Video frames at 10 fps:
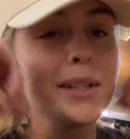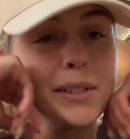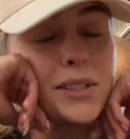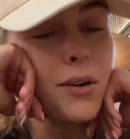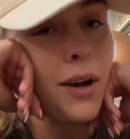
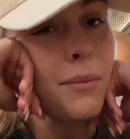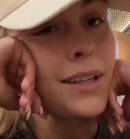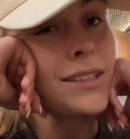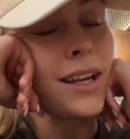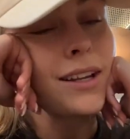So I'm
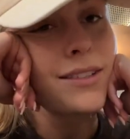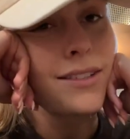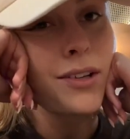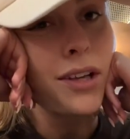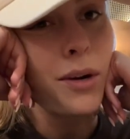excited to
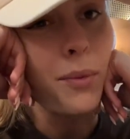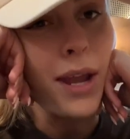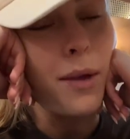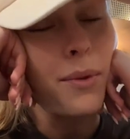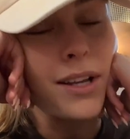still get away
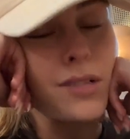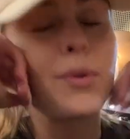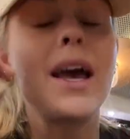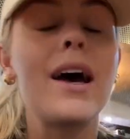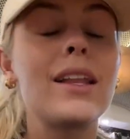because we
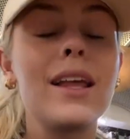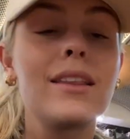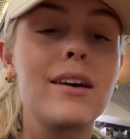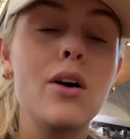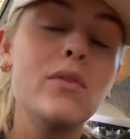had like
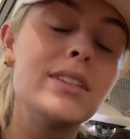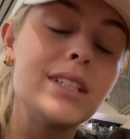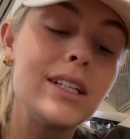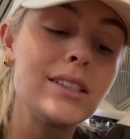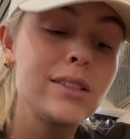the COVID
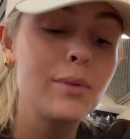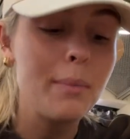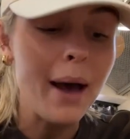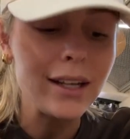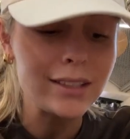test, we
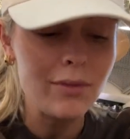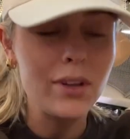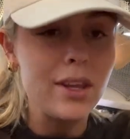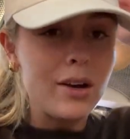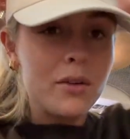passed
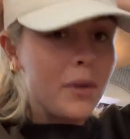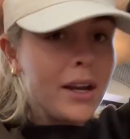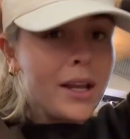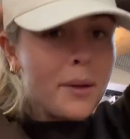everything already.